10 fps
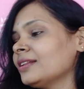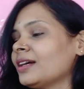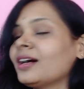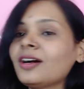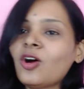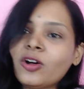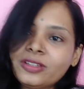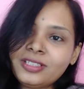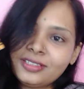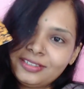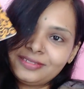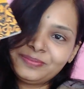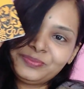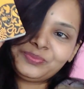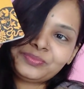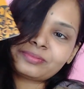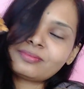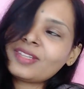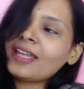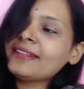the author,
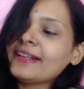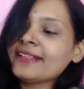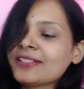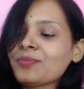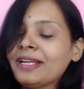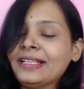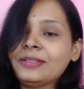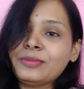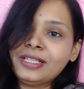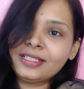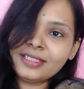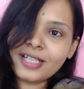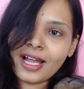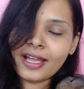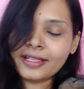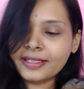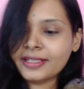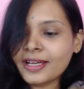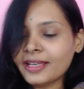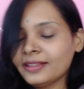that is Madeleine Miller. I
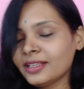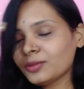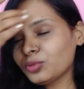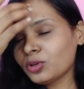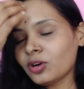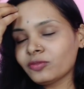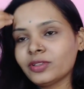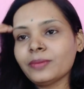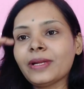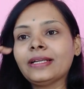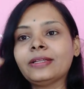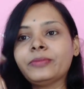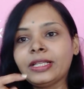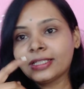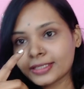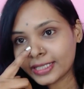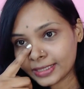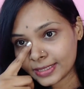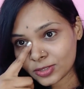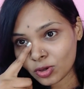read another book of the Madeleine Miller,
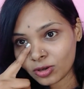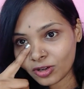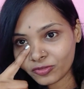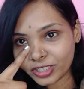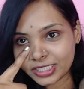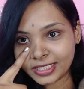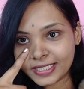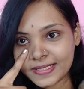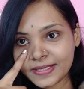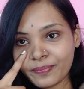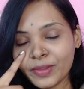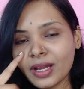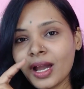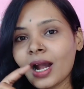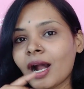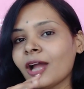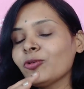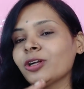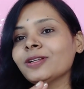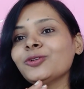that is Song of Achilles.
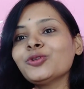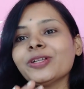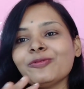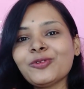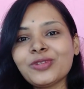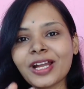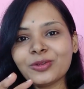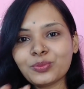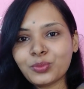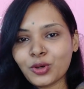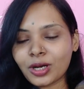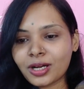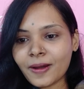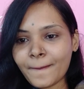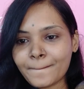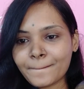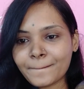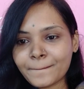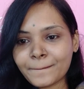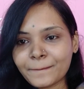I wanted to review that book,
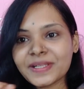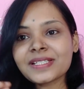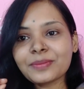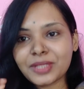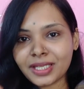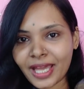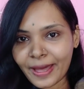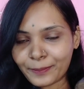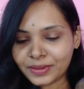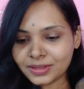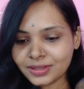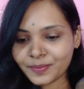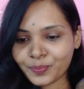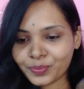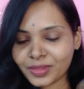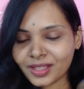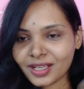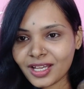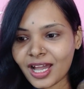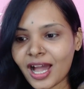but something happened.
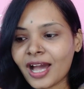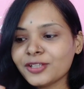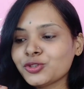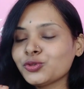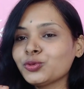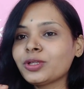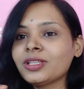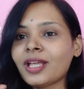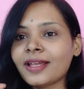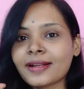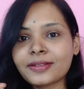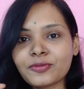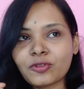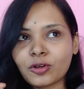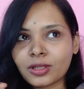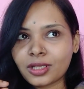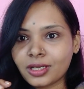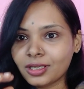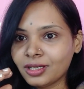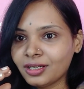I shoot that for
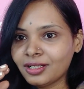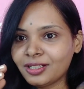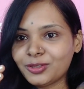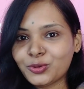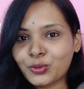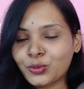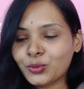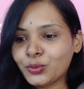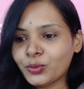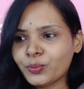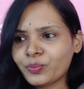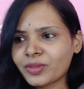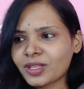the 2,